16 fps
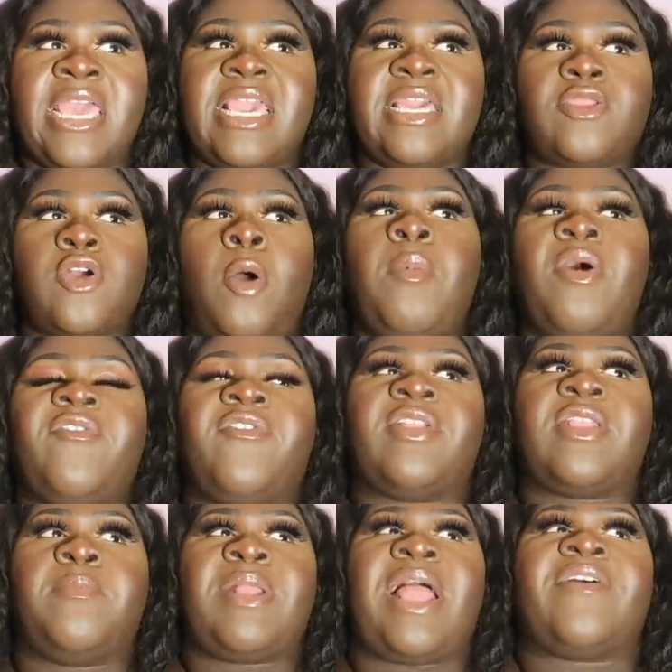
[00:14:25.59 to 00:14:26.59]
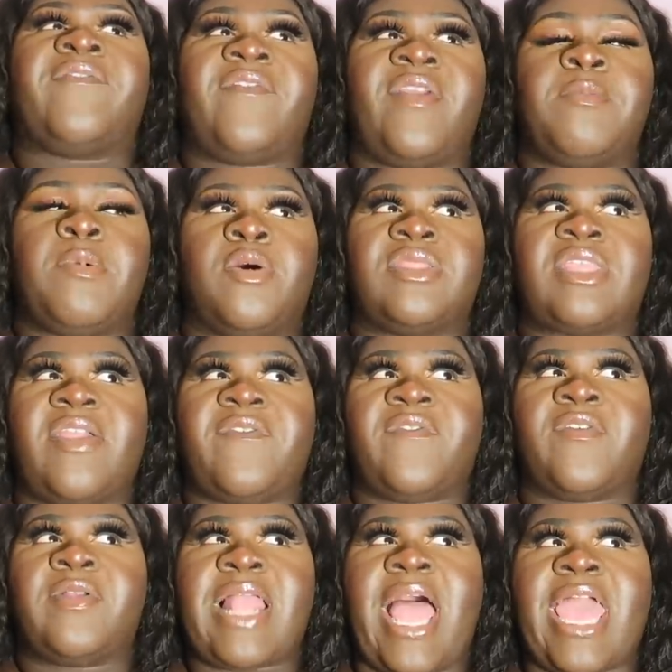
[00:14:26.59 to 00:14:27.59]
it's almost for the black females, they
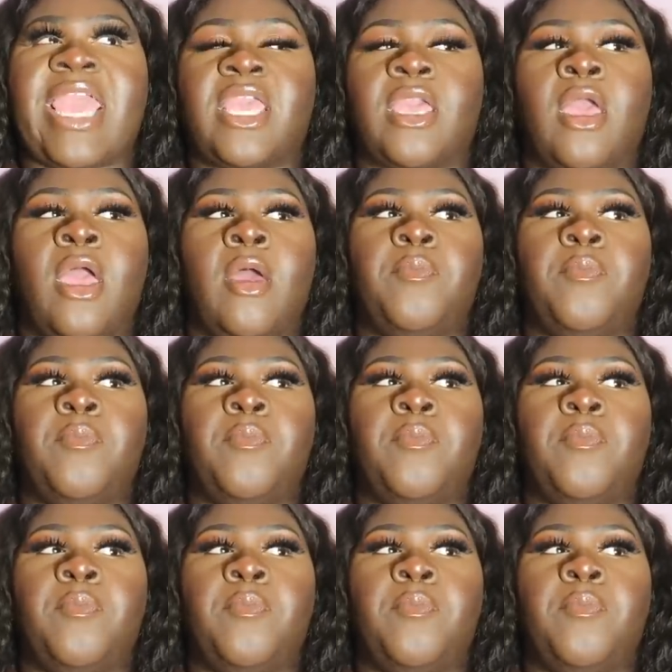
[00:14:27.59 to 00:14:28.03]
feel like